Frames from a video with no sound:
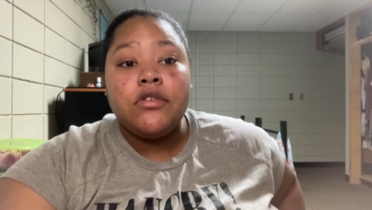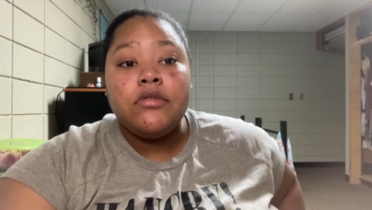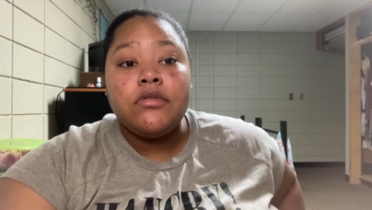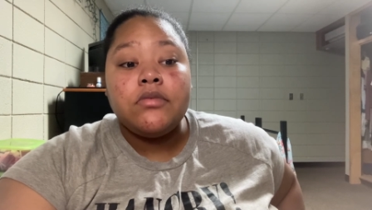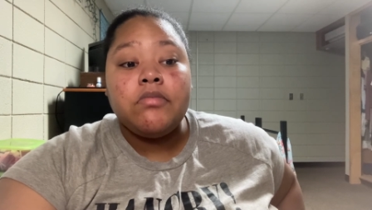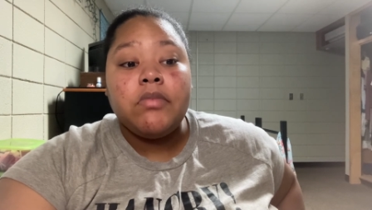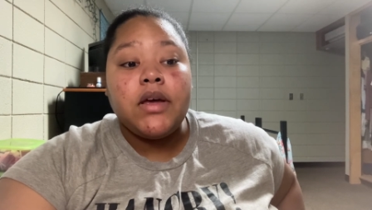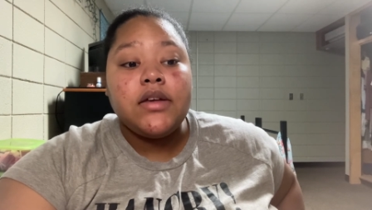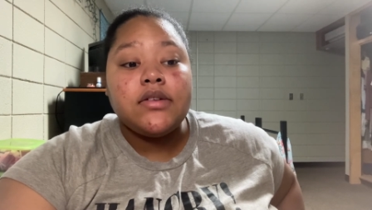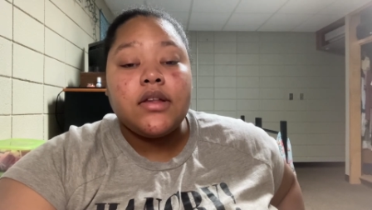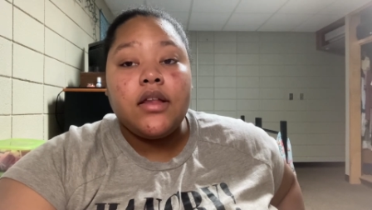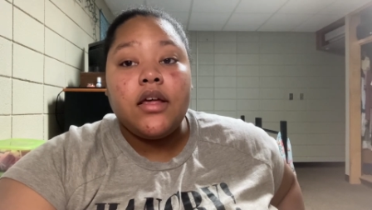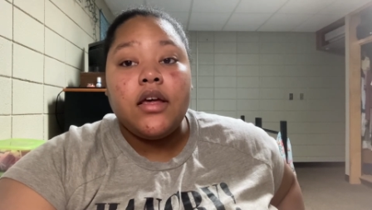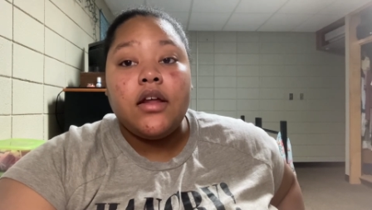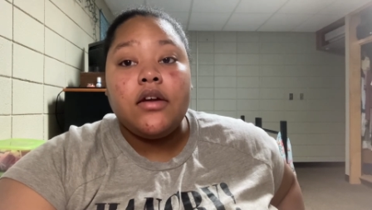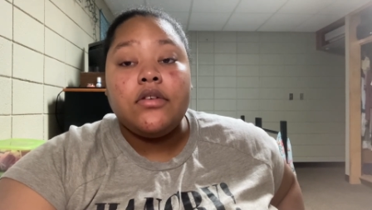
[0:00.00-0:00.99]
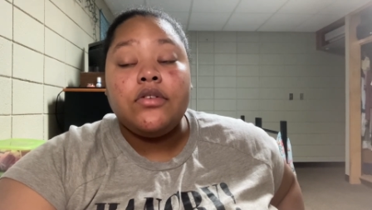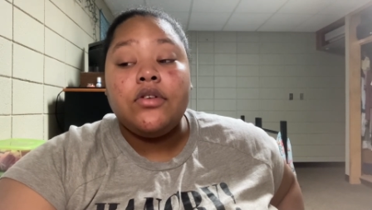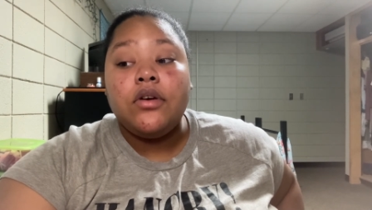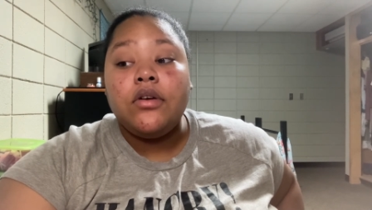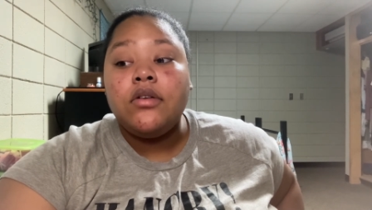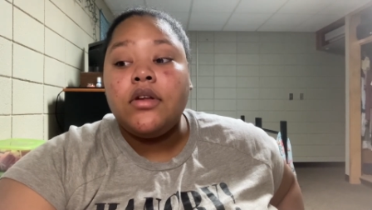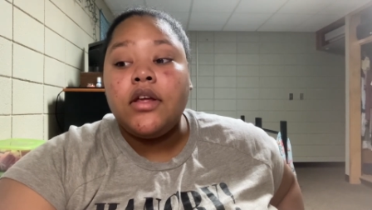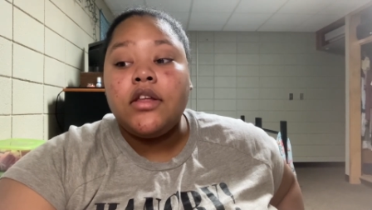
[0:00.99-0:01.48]
was basically an
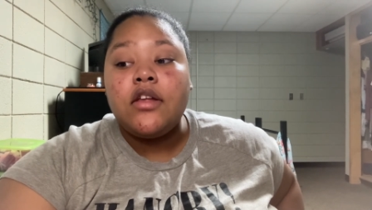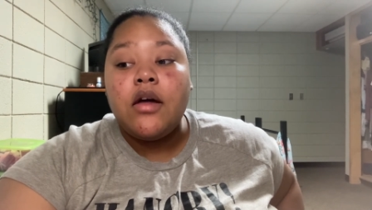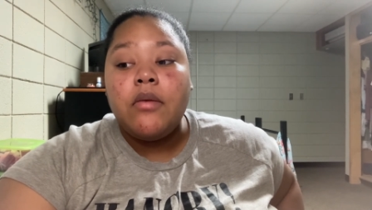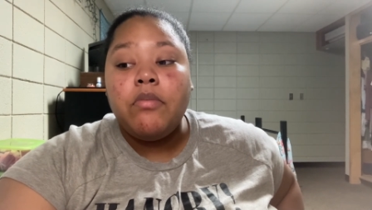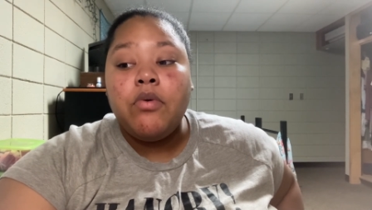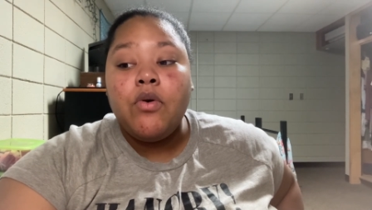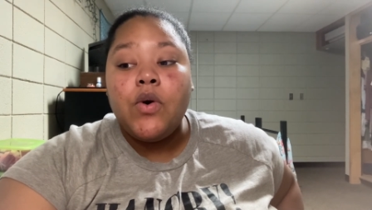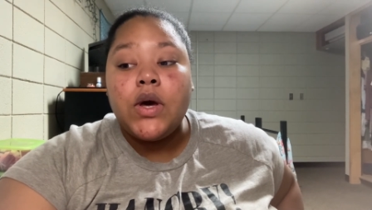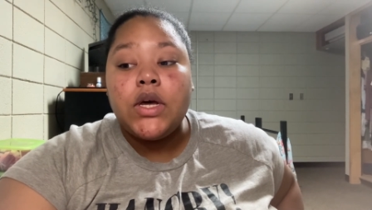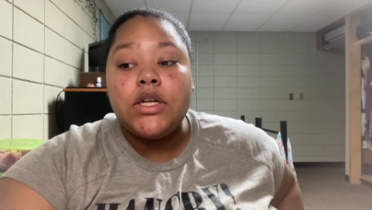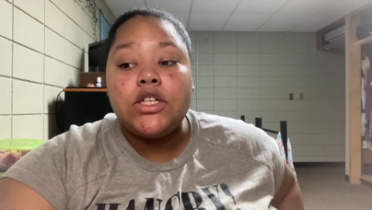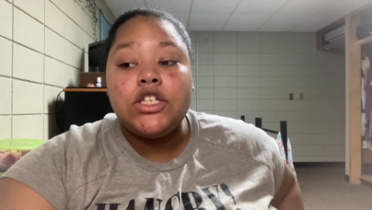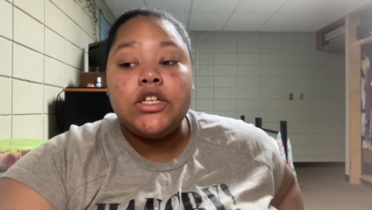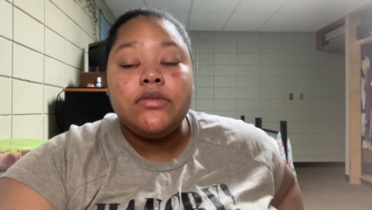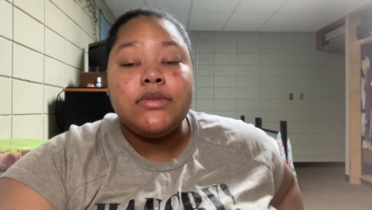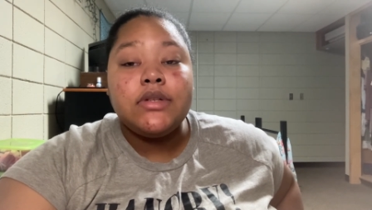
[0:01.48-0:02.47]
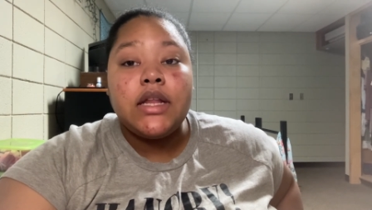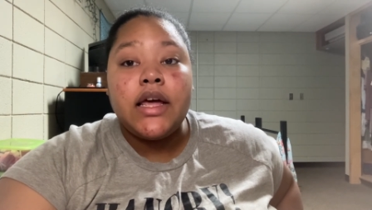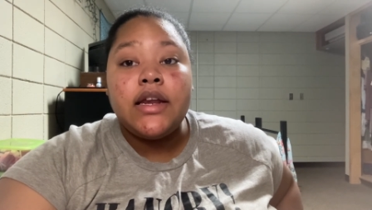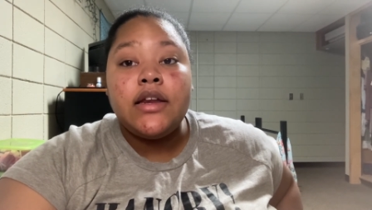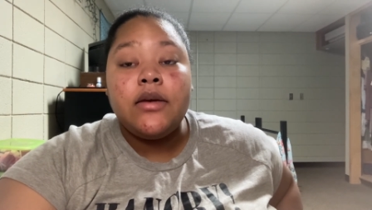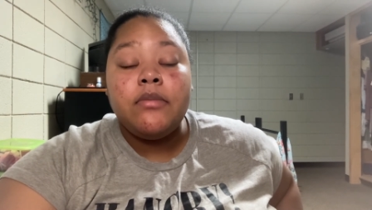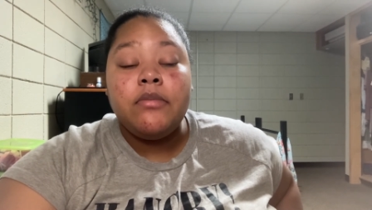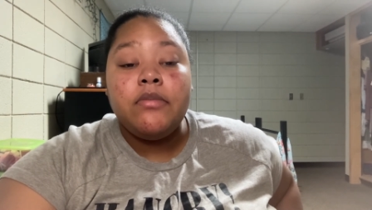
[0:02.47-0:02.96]
adult at that point, she was letting
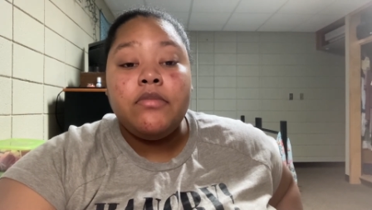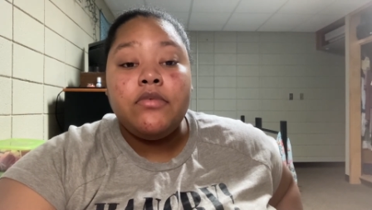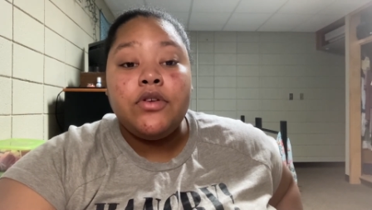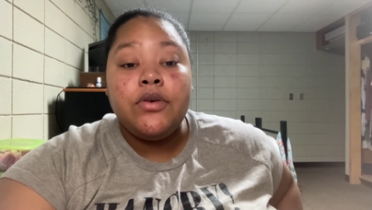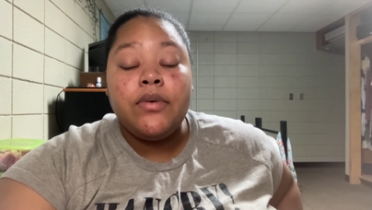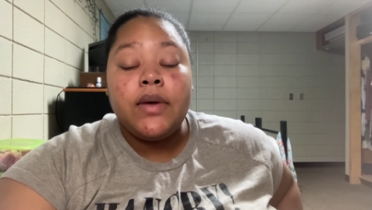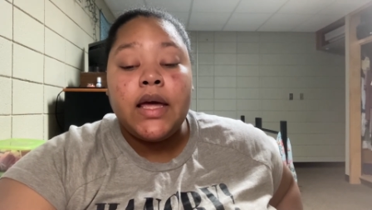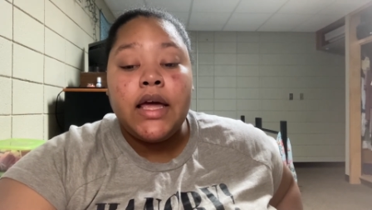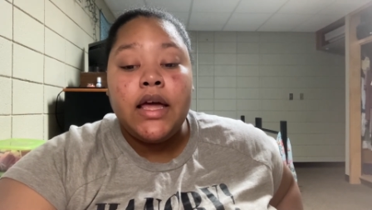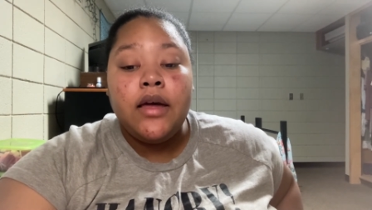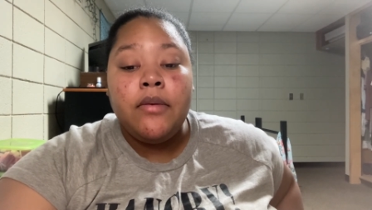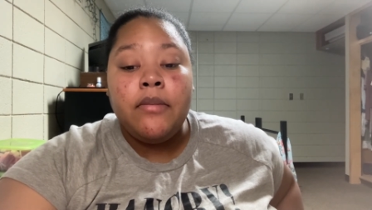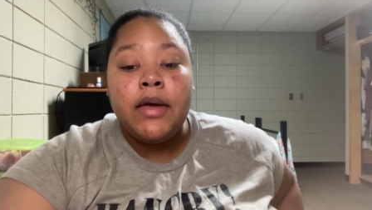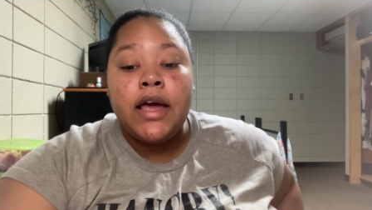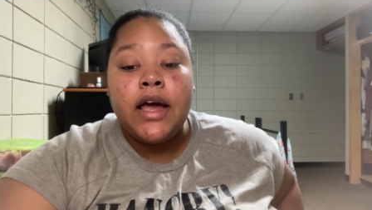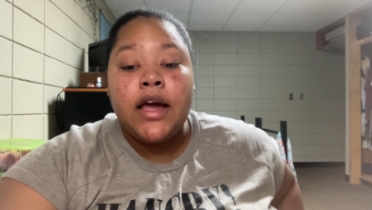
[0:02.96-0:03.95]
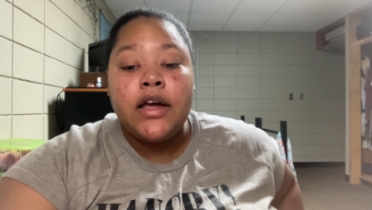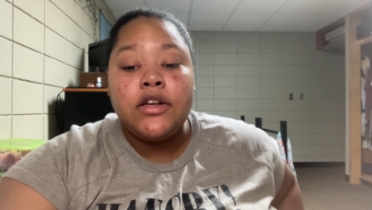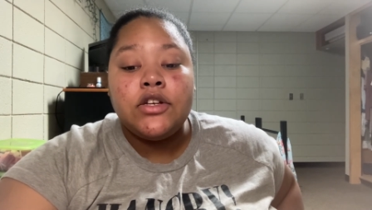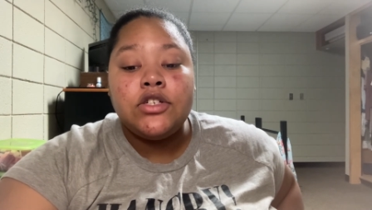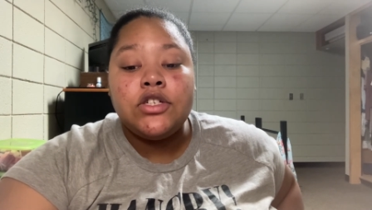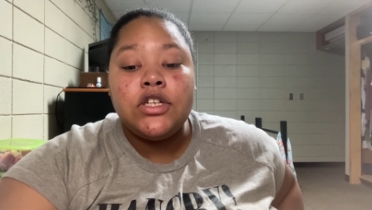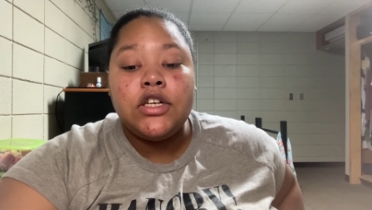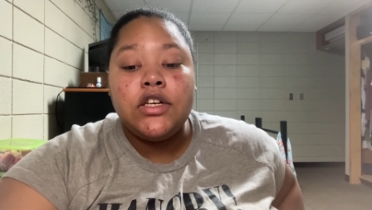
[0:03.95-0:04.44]
him do him, and
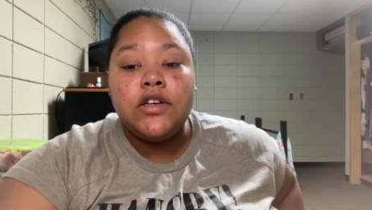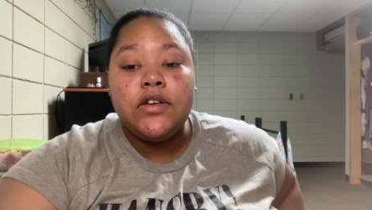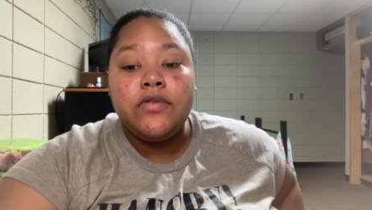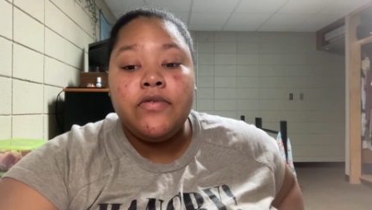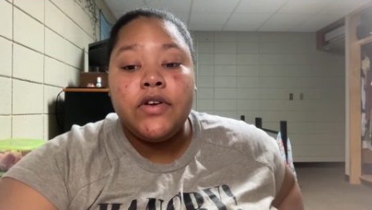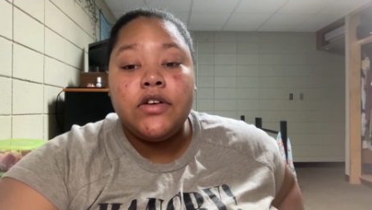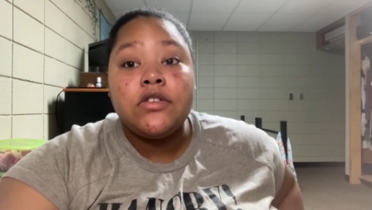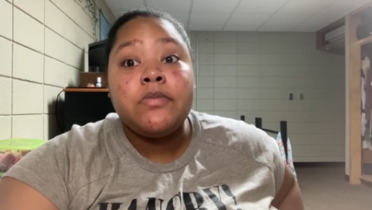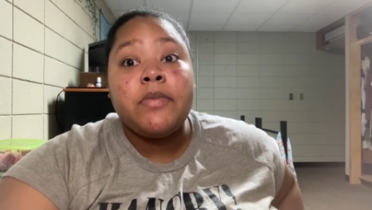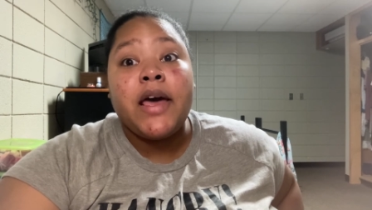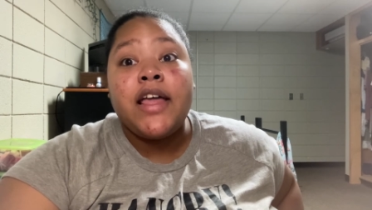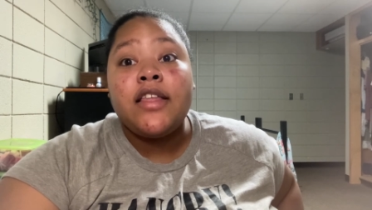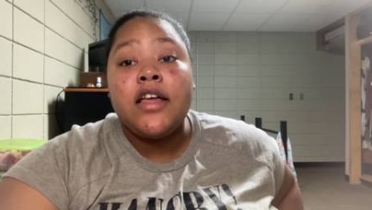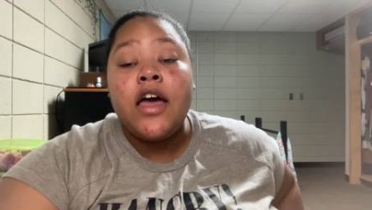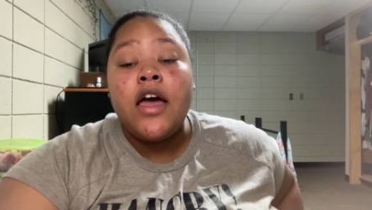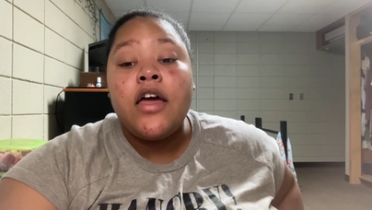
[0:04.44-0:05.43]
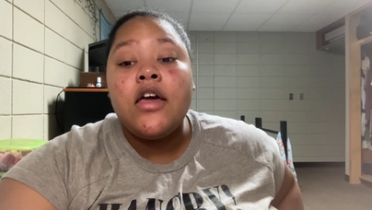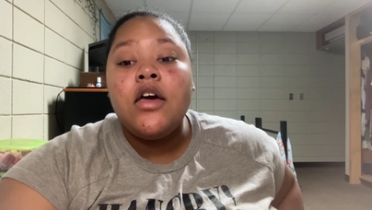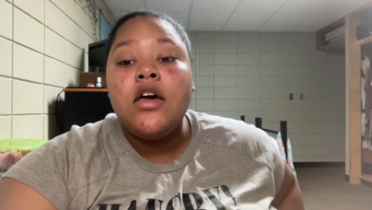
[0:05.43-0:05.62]
she feels bad that